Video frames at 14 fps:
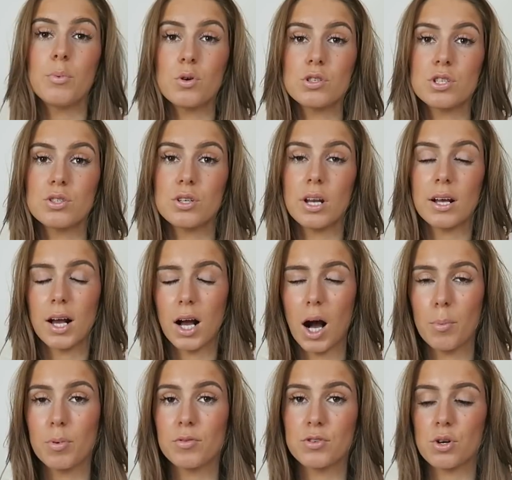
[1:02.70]
but also do like a
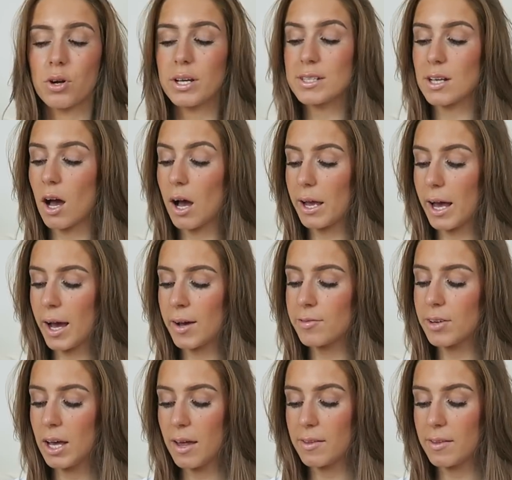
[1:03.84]
cup of choice I have